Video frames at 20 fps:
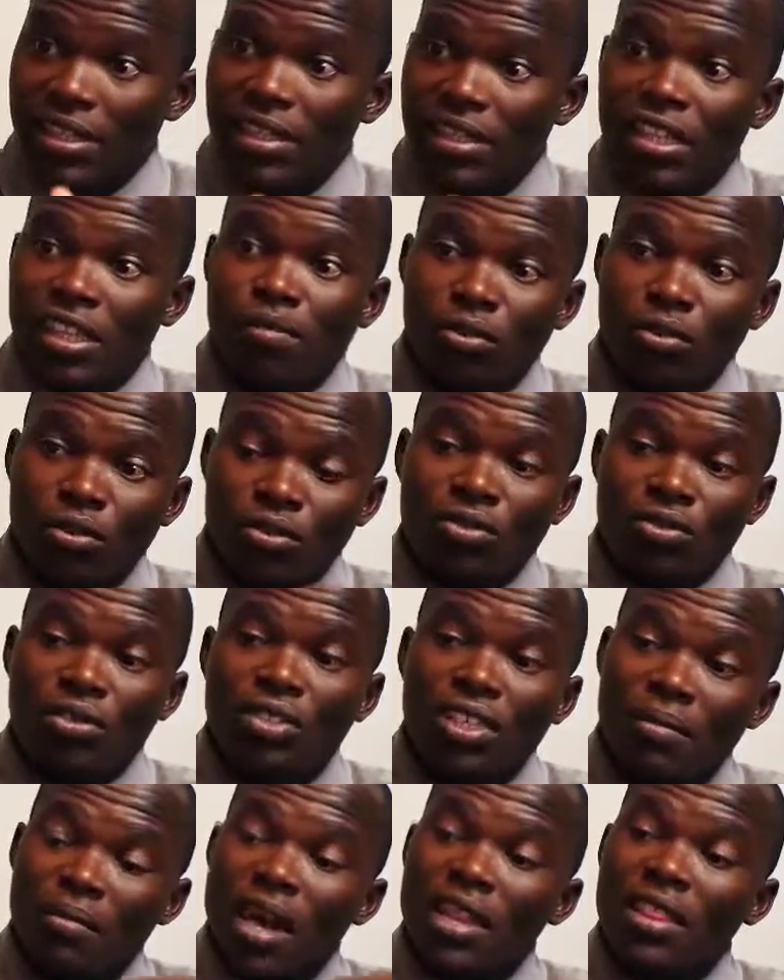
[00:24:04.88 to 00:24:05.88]
They produce
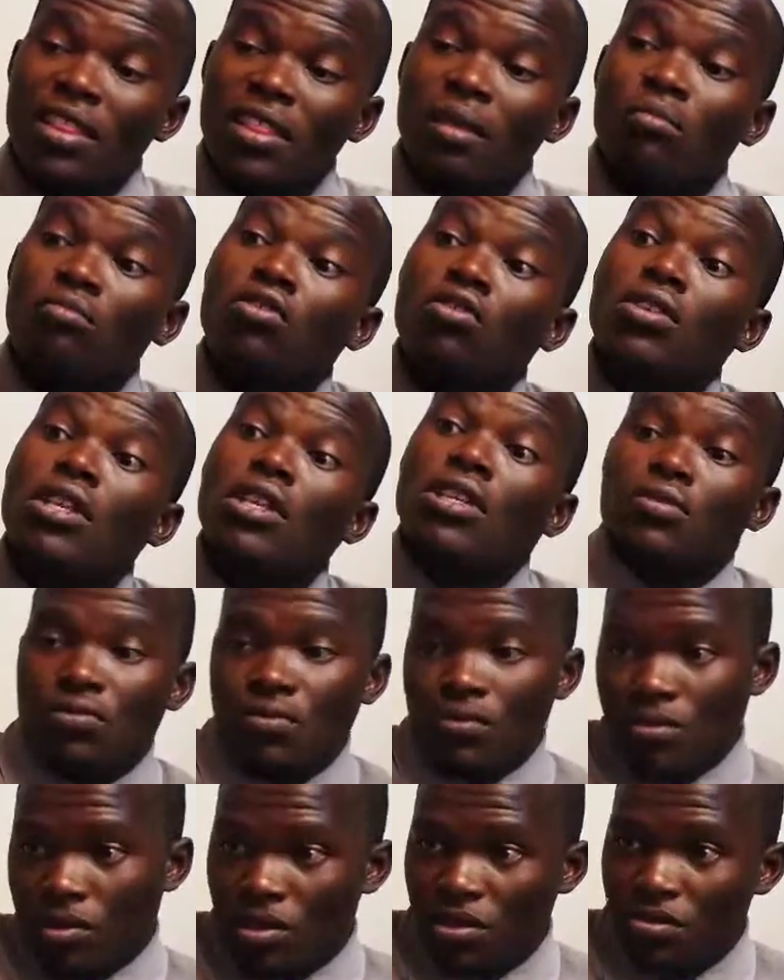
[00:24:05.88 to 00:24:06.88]
some other
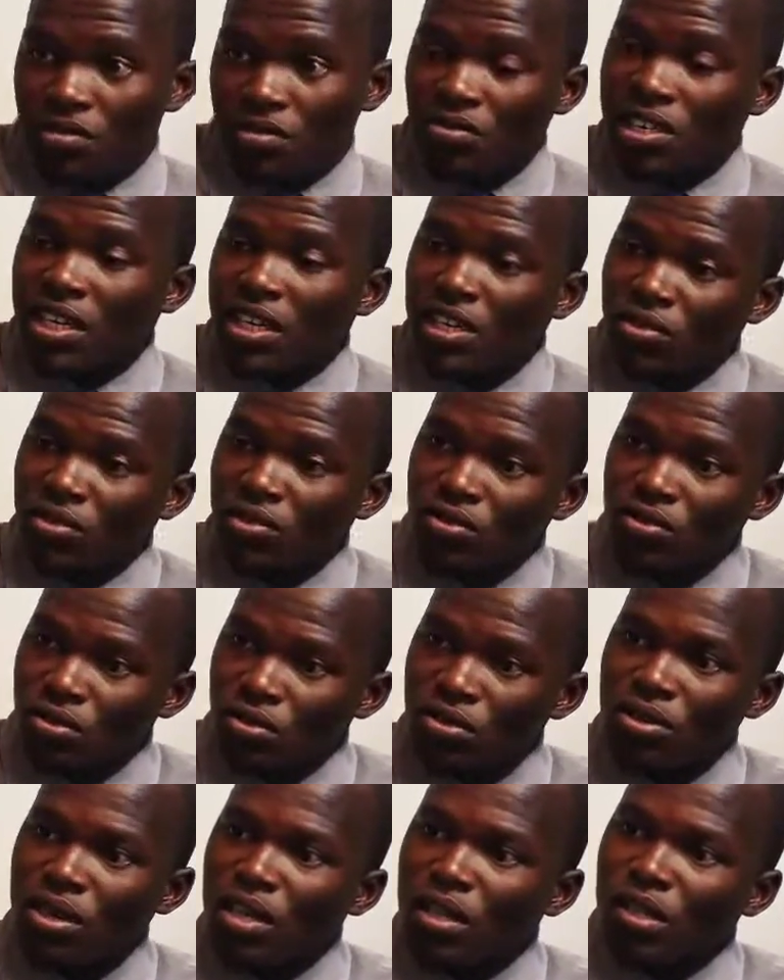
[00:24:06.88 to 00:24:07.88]
molecules to try
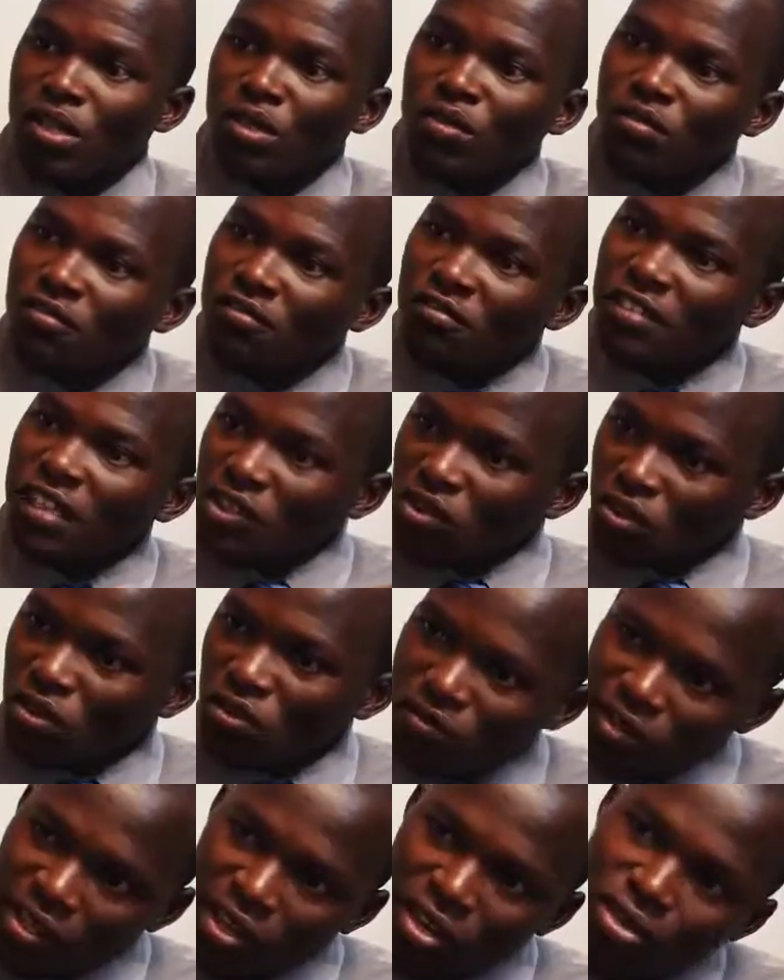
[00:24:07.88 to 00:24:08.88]
to, to fight
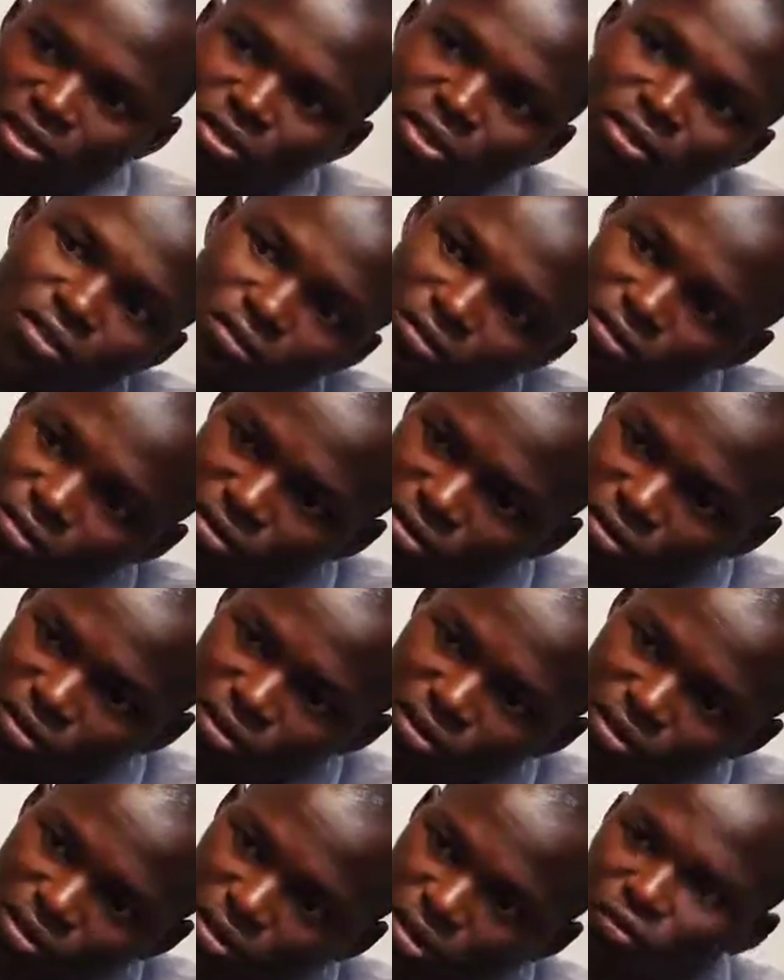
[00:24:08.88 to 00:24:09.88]
off the loss of
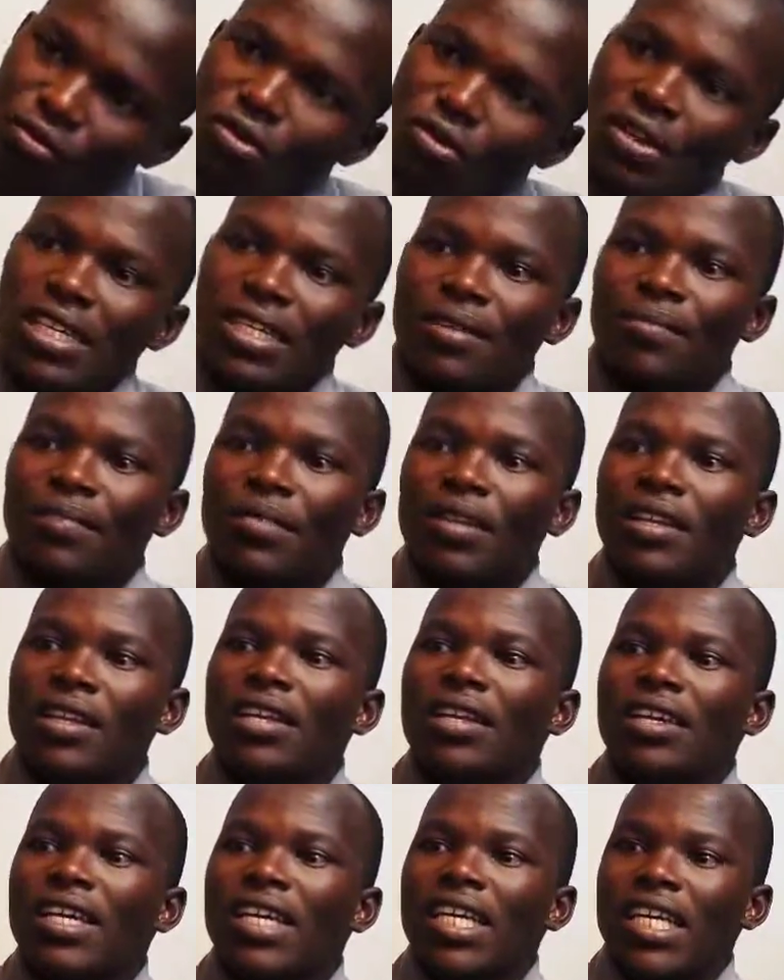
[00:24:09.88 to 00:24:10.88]
water.
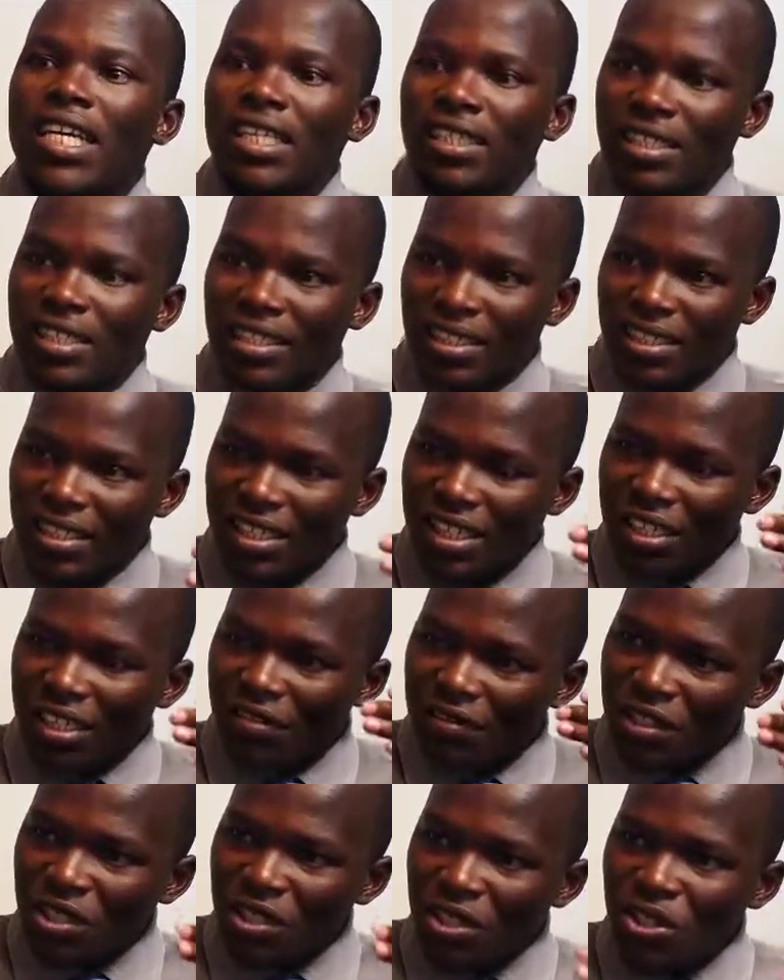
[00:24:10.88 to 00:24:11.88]
And
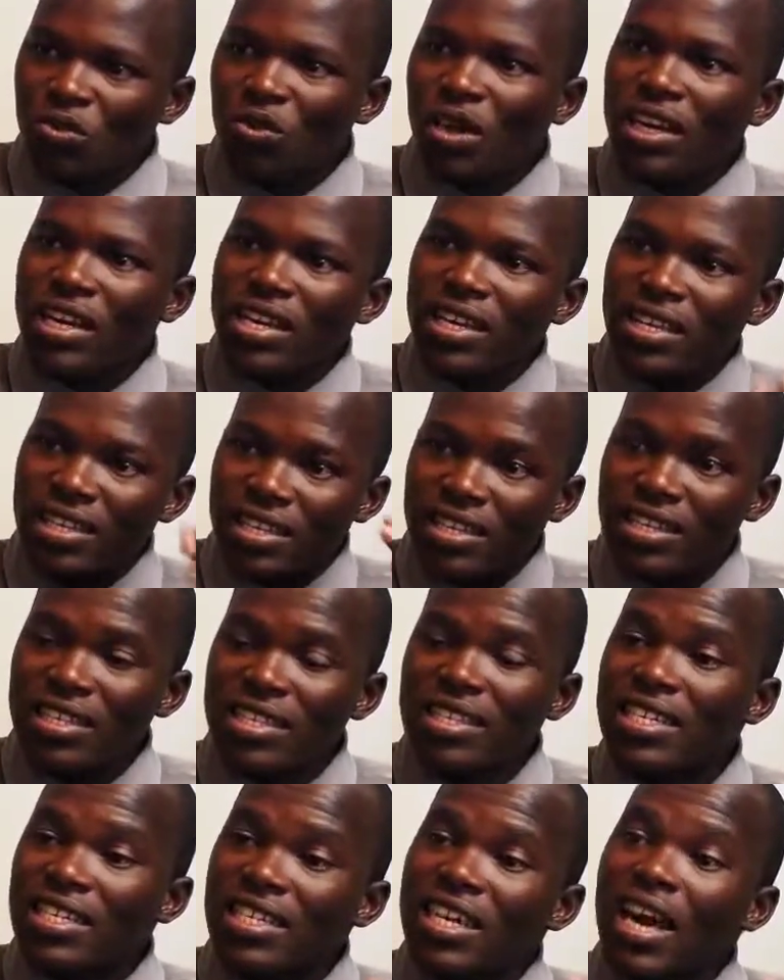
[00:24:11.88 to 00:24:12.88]
eventually,
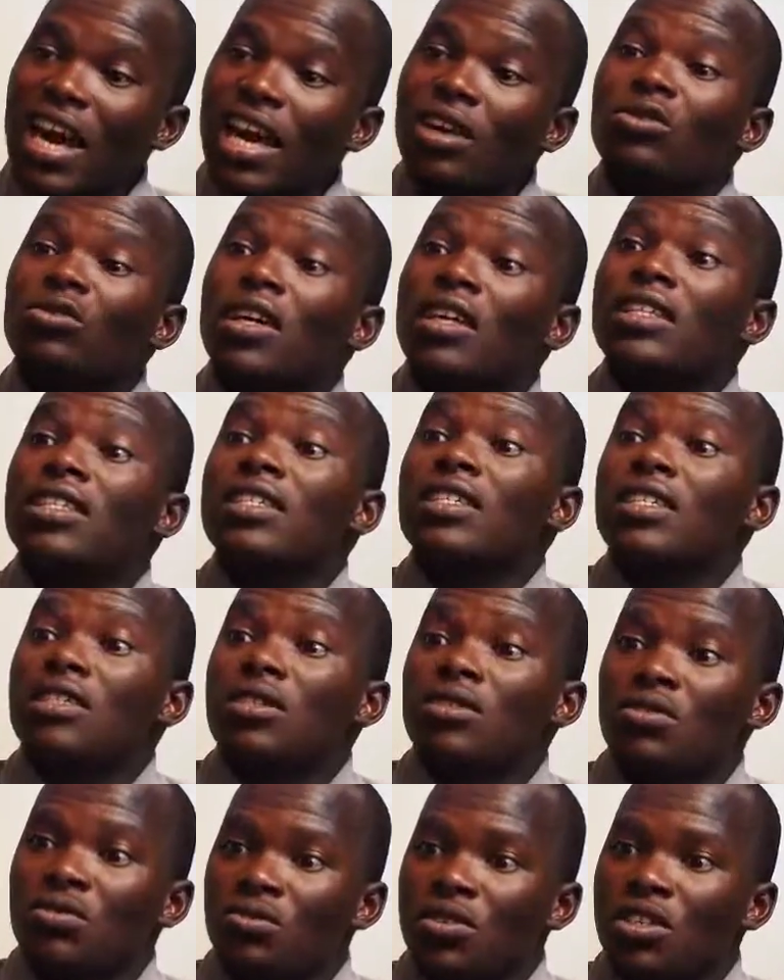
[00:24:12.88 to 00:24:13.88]
this can actually
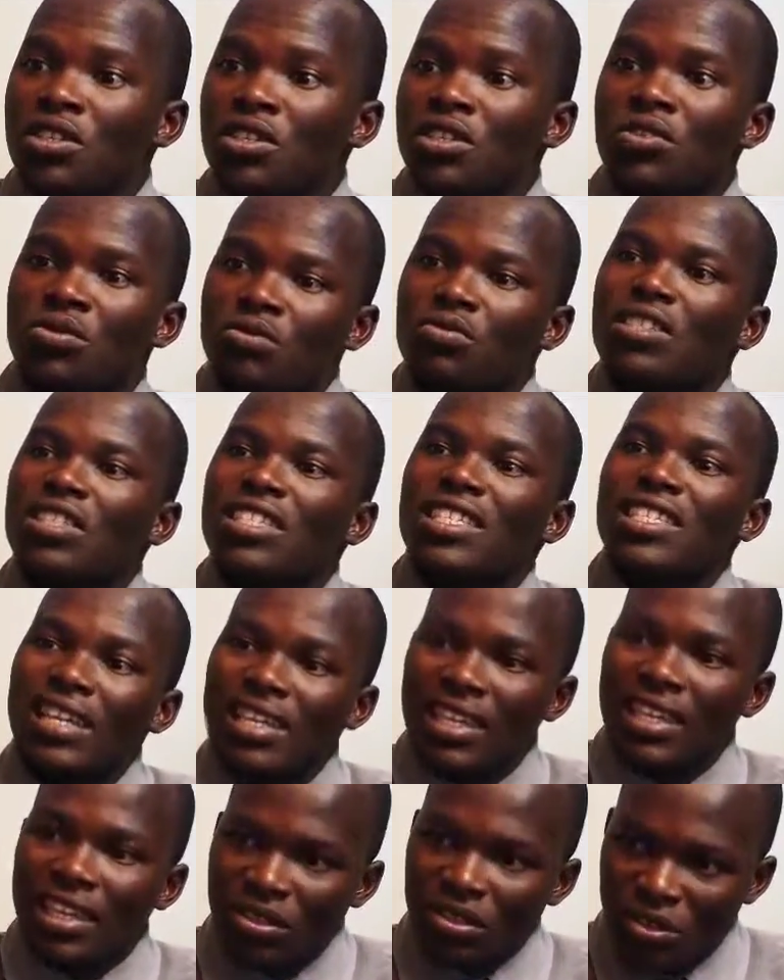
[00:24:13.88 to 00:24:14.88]
kill when you
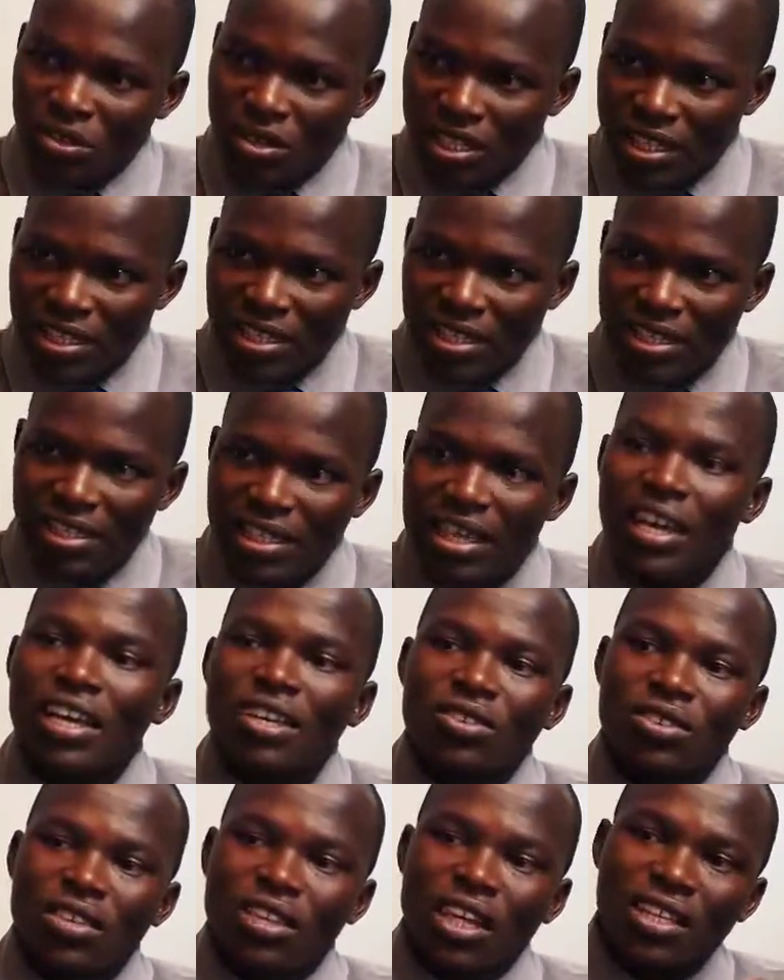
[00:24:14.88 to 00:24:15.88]
suddenly correct it.
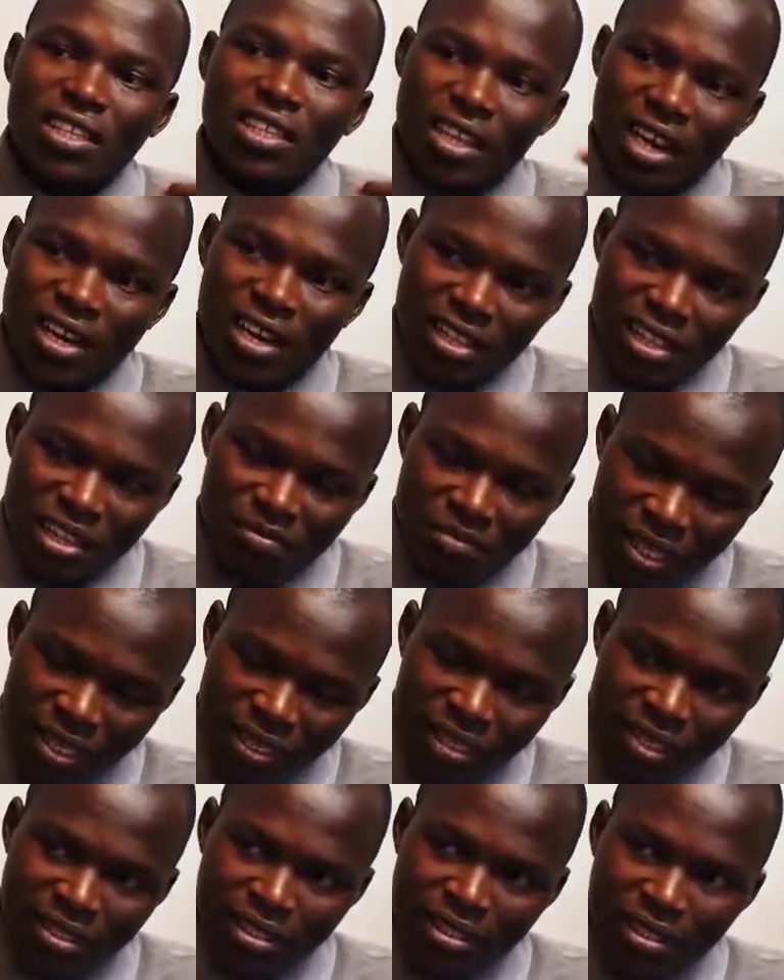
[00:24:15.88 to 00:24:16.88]
So that's another
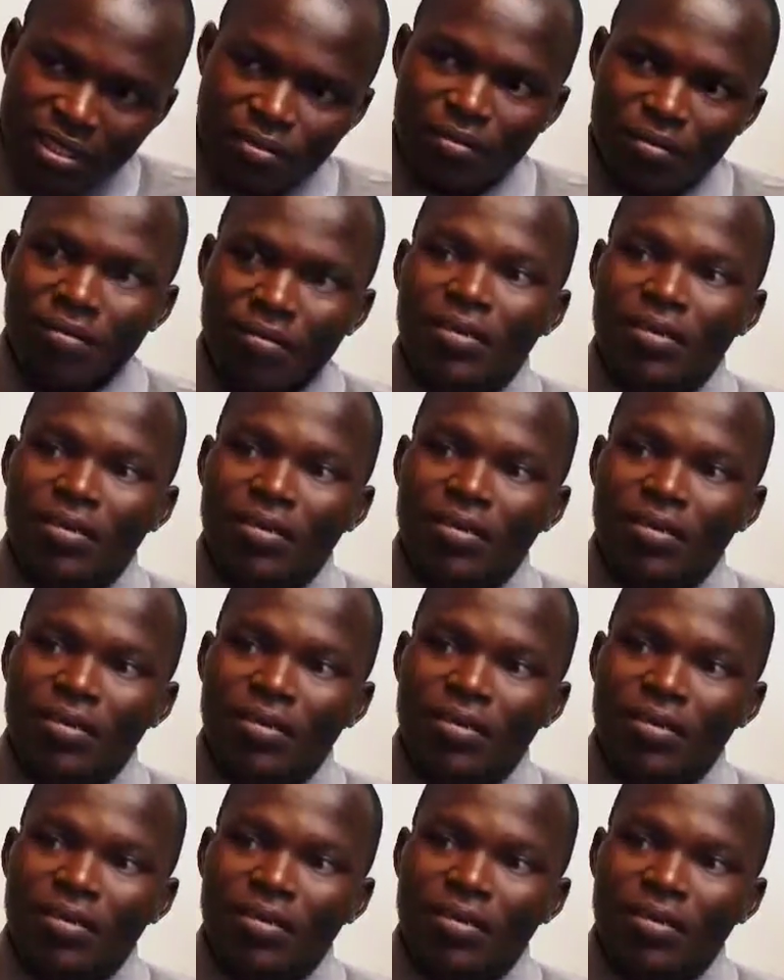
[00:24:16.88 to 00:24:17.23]
emergency.